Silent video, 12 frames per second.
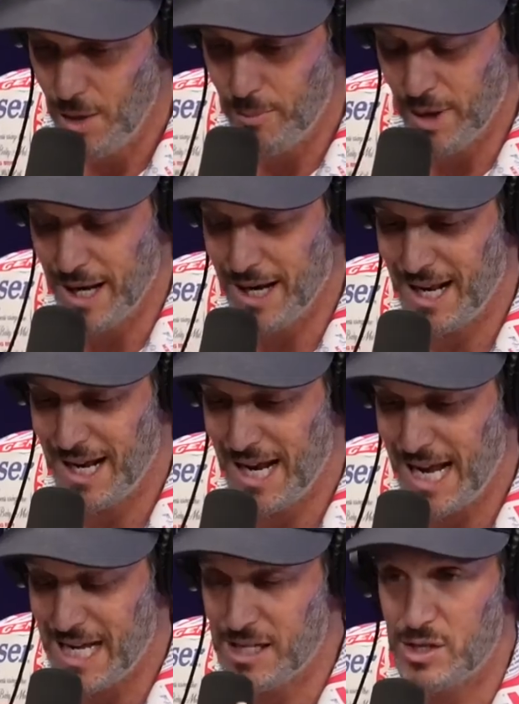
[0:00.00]
But
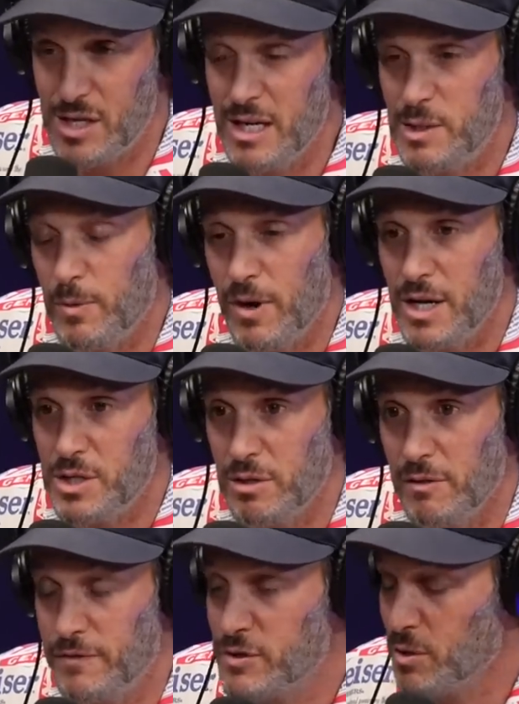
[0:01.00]
it's inspirational
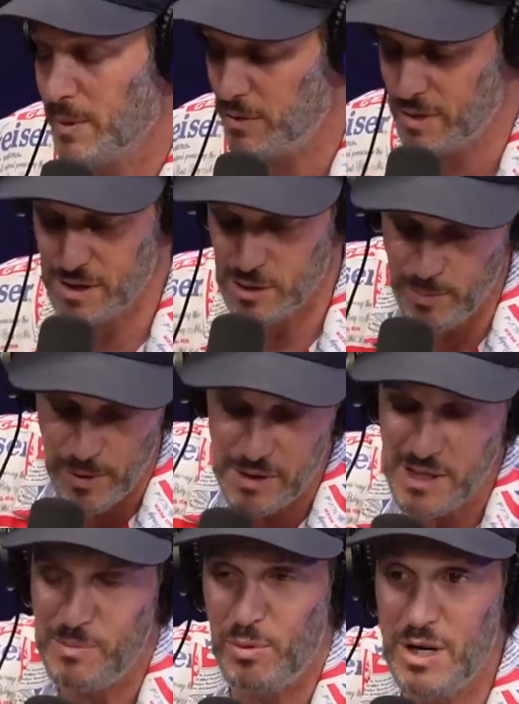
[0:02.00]
for so many reasons. Bert's
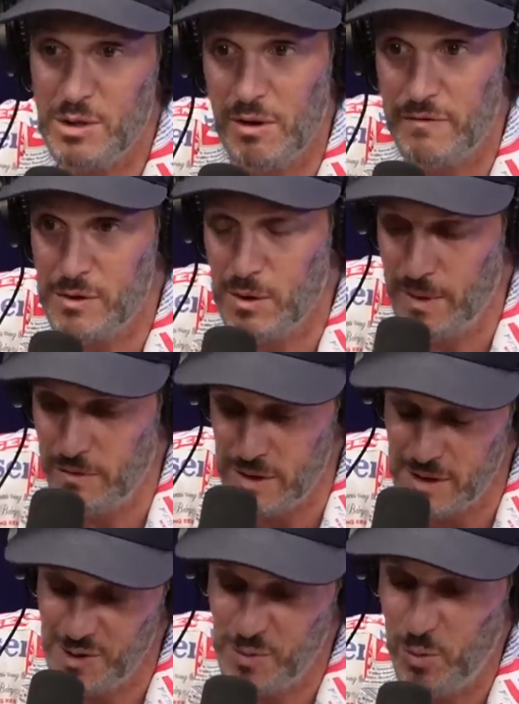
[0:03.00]
inspirational for so many
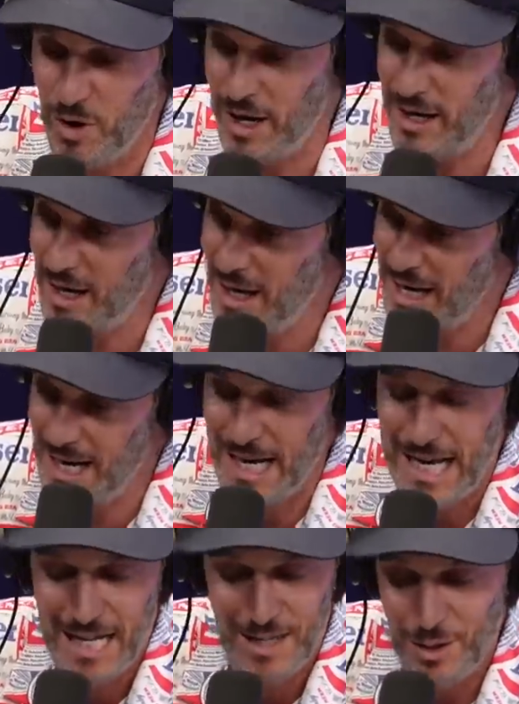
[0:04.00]
reasons. One,
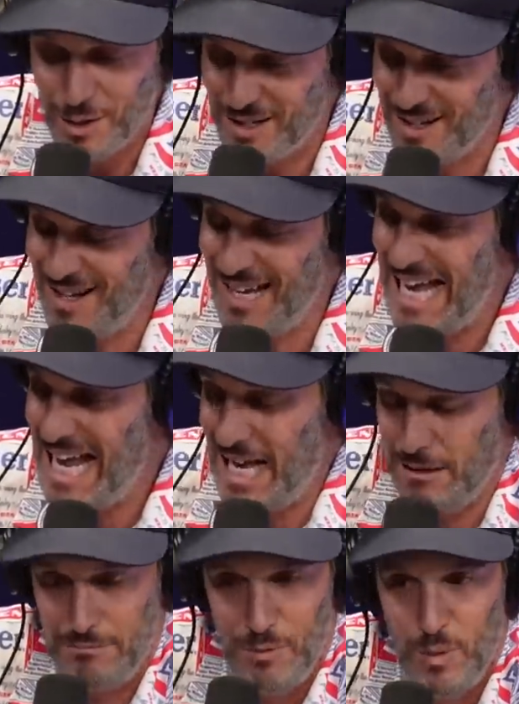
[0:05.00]
look, it,
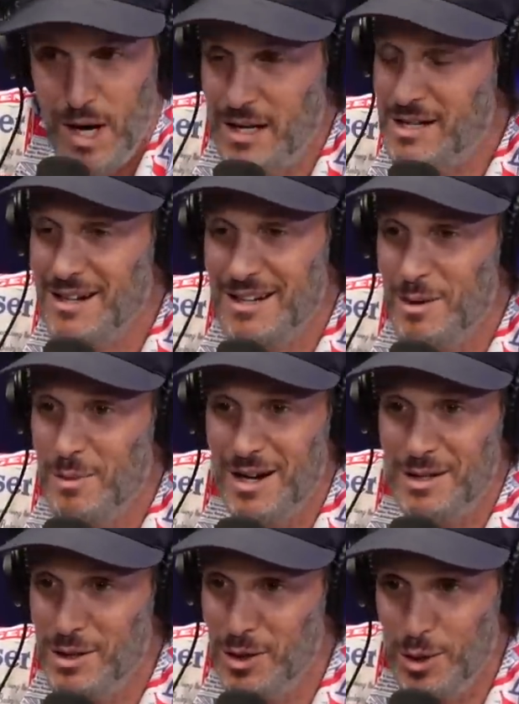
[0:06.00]
we're not talking about a
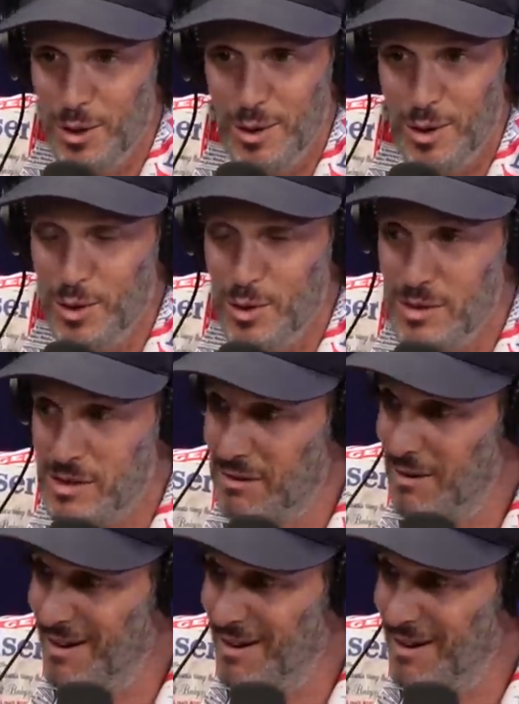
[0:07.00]
dude who's.